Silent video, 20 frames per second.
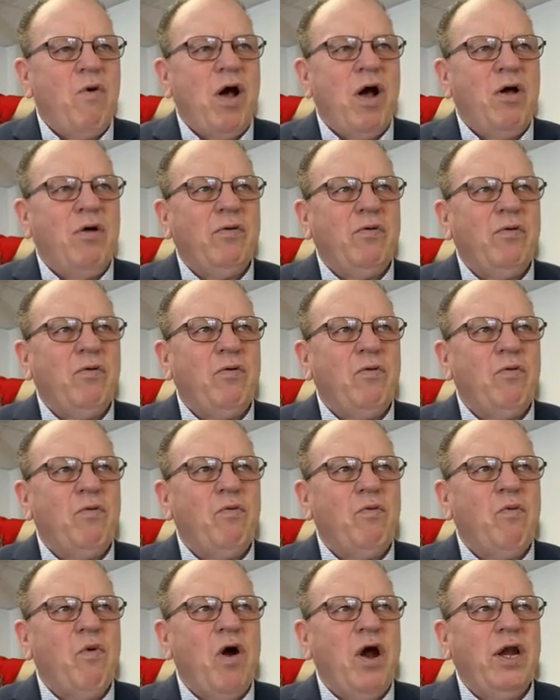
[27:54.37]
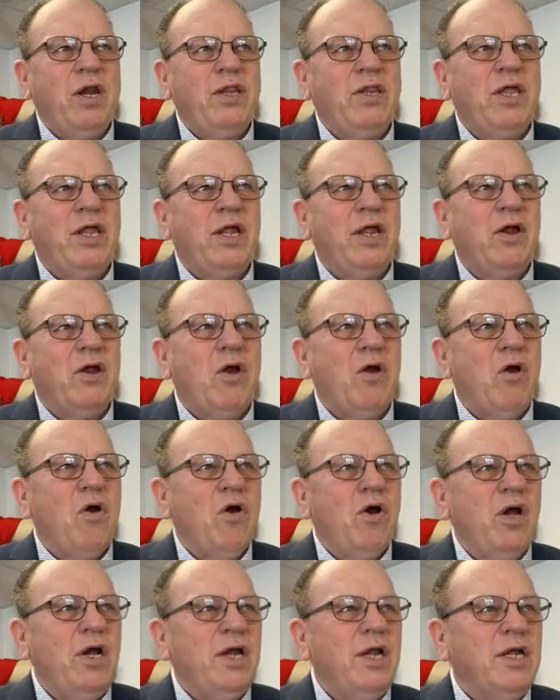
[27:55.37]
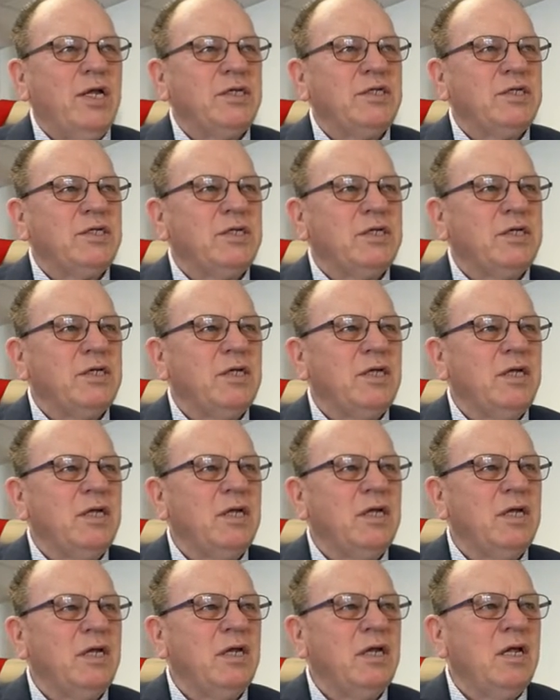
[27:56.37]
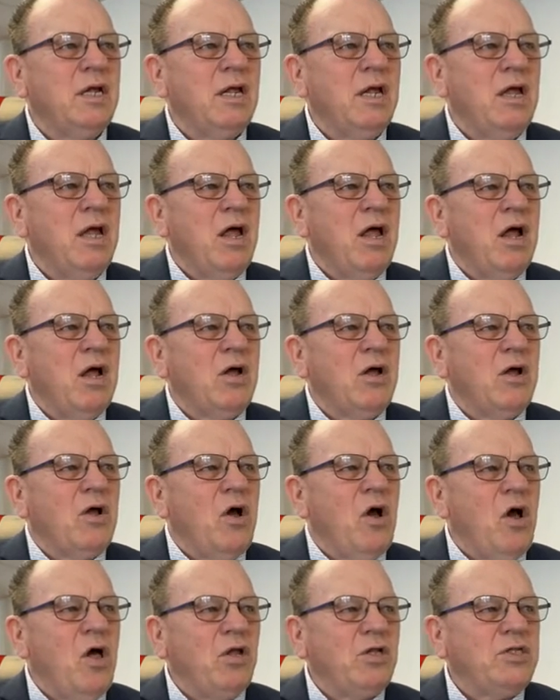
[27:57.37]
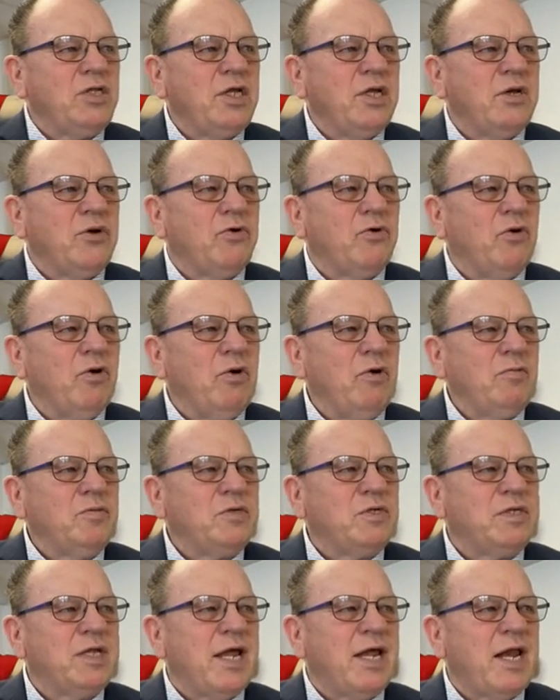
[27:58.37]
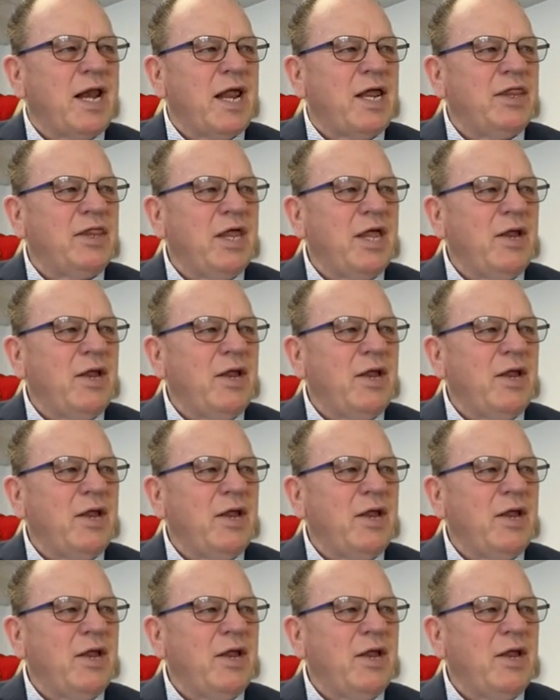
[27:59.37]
Well, one of the earliest cultic groups that I